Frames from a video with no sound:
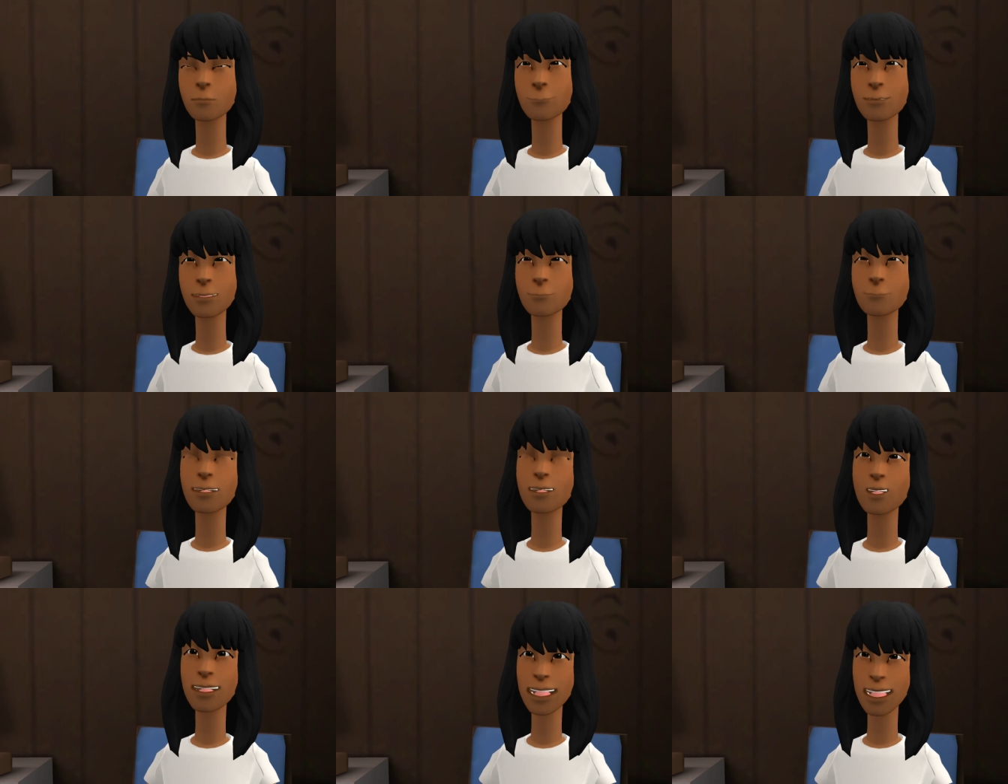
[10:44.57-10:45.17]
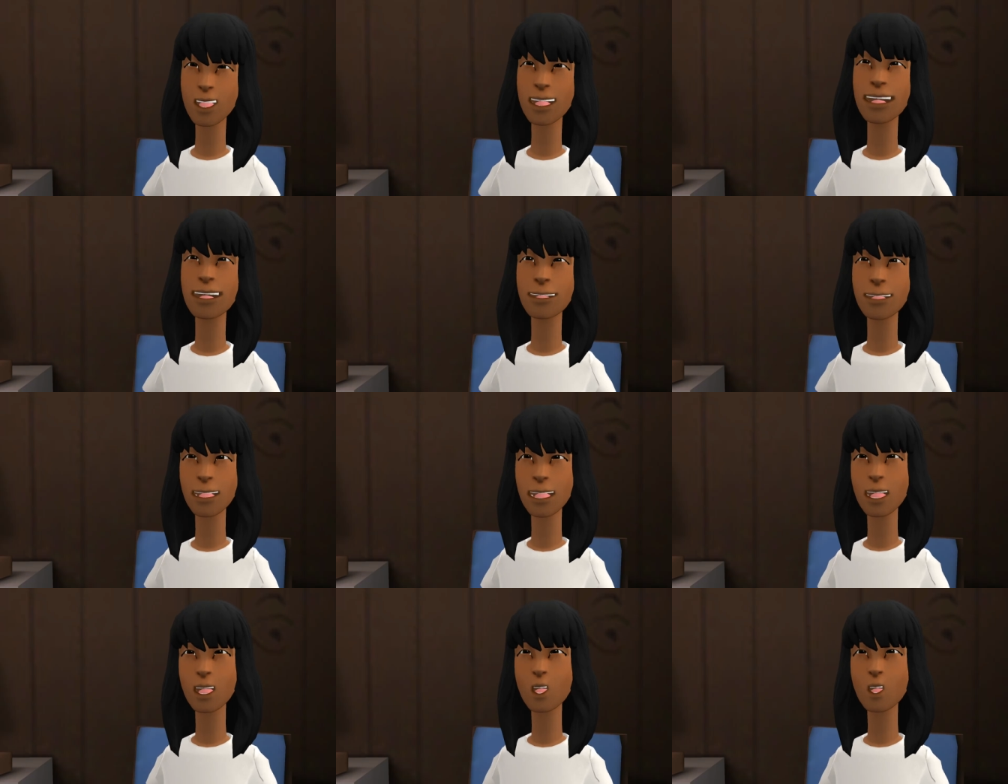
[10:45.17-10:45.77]
I'm going to get
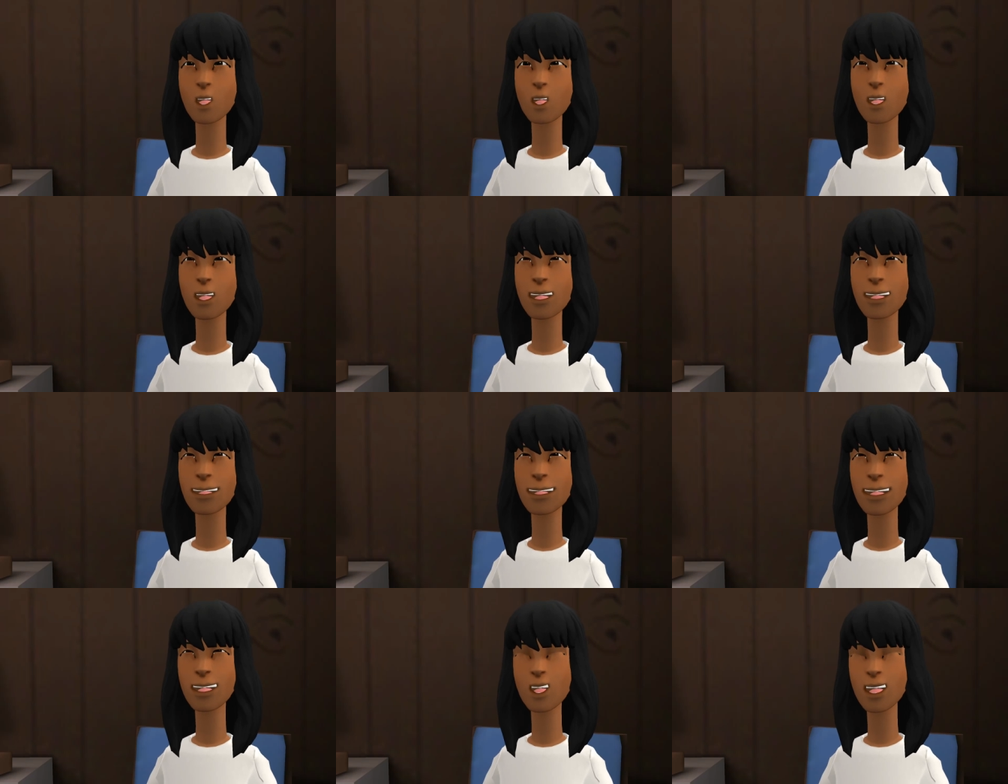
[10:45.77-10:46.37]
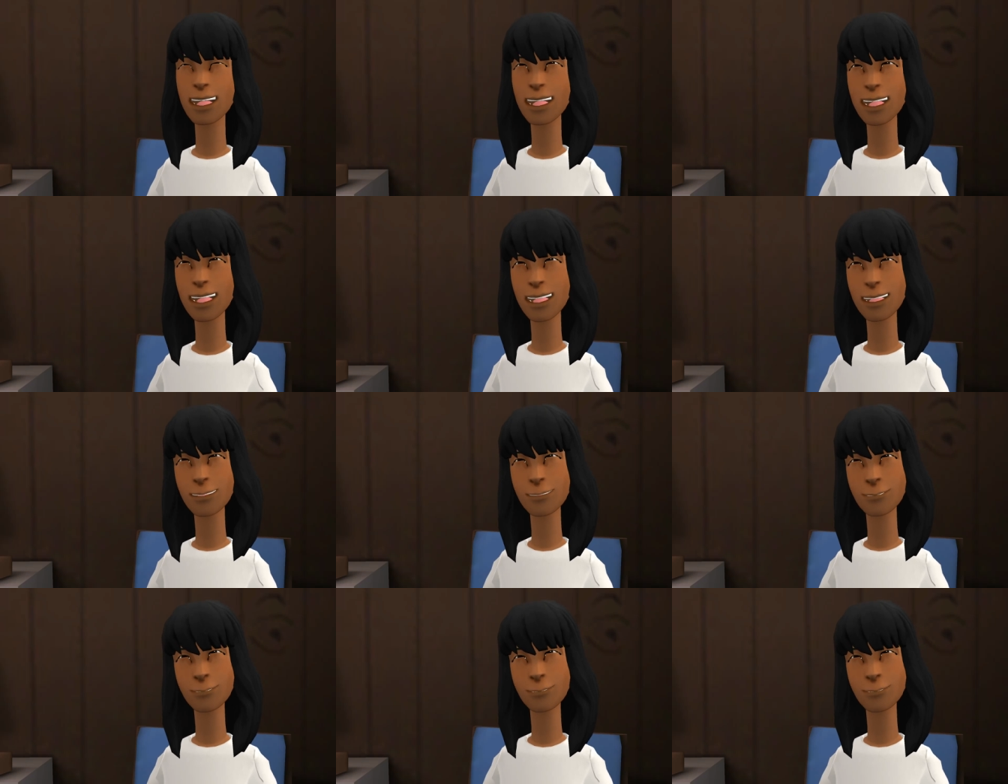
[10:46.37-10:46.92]
started right away.